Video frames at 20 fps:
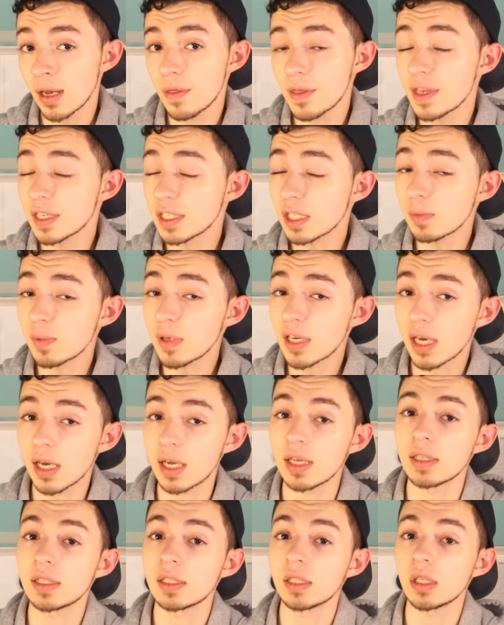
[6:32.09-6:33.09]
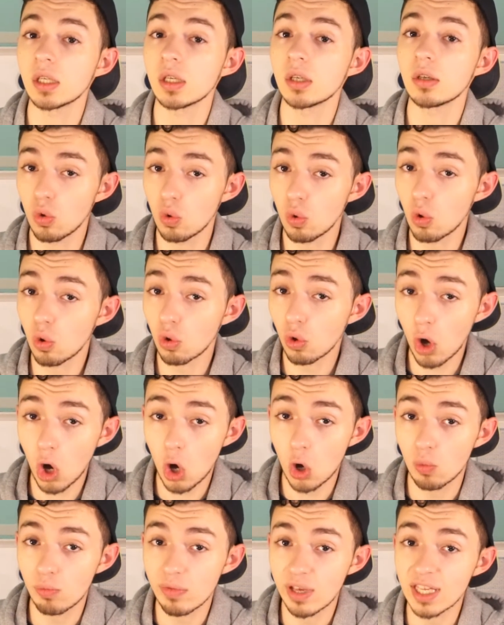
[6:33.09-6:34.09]
This is because Google
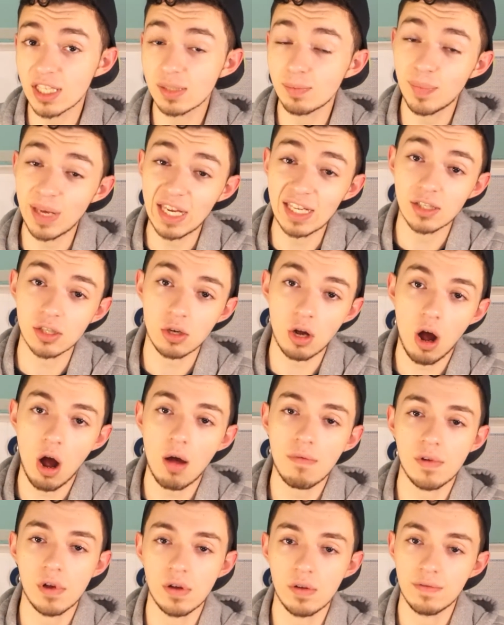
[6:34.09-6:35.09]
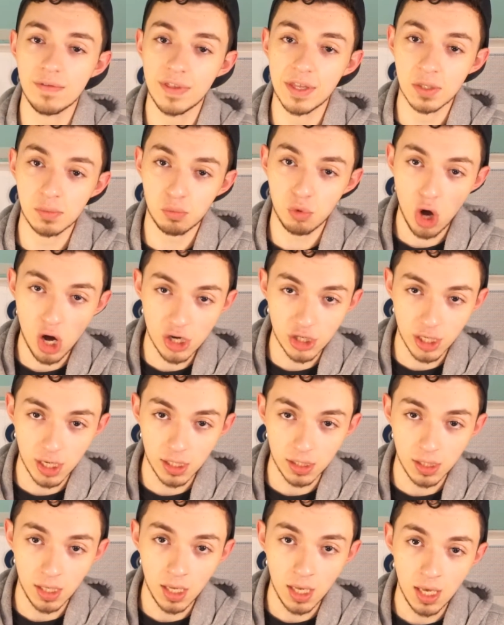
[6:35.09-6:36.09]
Chrome is based off of this
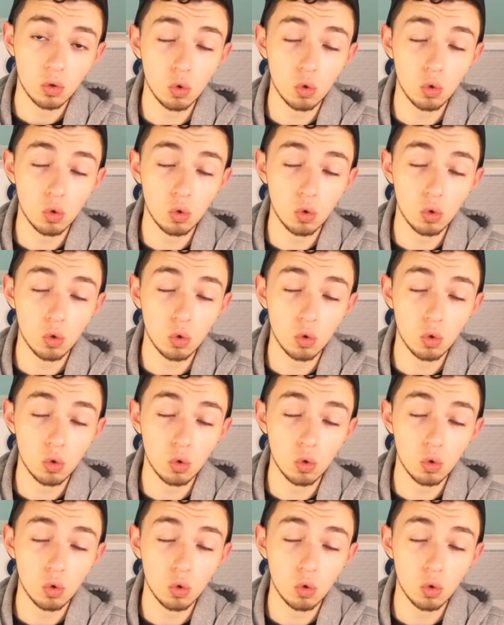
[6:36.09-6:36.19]
project.